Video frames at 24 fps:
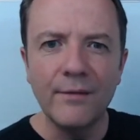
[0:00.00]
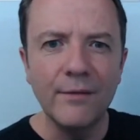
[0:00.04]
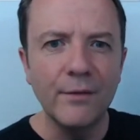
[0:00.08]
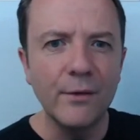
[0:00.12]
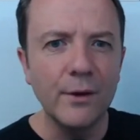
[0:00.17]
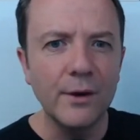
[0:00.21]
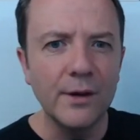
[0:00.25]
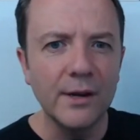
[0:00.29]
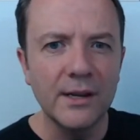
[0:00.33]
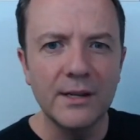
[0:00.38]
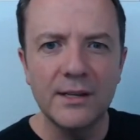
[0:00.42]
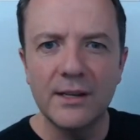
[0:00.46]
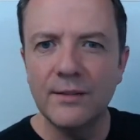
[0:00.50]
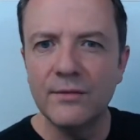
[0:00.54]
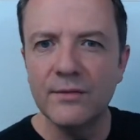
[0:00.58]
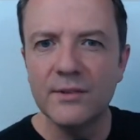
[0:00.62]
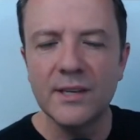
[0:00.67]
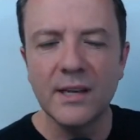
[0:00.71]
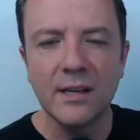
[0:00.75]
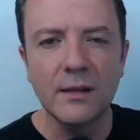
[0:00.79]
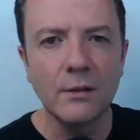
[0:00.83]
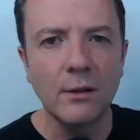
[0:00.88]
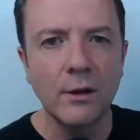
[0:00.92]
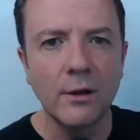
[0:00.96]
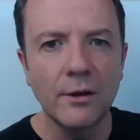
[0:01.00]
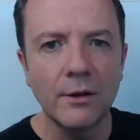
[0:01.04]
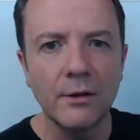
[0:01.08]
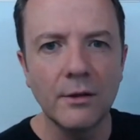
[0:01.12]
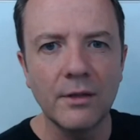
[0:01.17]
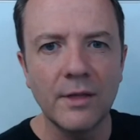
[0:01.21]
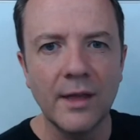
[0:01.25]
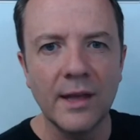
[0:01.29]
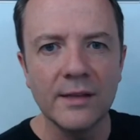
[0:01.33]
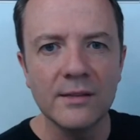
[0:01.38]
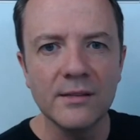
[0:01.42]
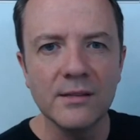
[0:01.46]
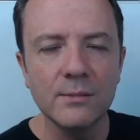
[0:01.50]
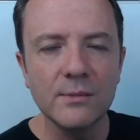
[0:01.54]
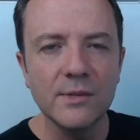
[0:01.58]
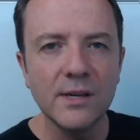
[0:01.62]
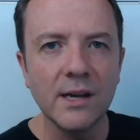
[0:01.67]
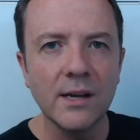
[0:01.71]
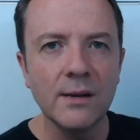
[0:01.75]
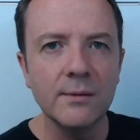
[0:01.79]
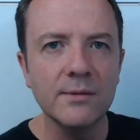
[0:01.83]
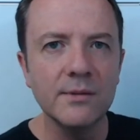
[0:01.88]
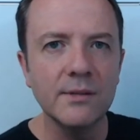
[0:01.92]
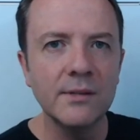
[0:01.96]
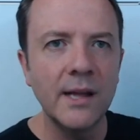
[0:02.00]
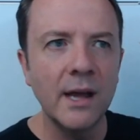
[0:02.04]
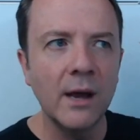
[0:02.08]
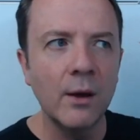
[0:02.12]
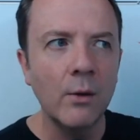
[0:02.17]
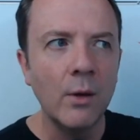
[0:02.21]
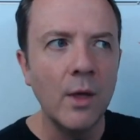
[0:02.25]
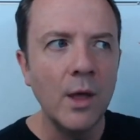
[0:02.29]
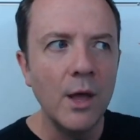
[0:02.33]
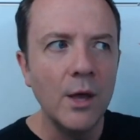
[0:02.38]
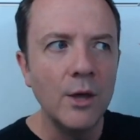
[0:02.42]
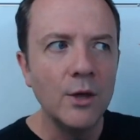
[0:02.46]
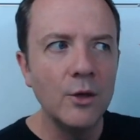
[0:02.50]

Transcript: have heard it can even take longer than that sometimes now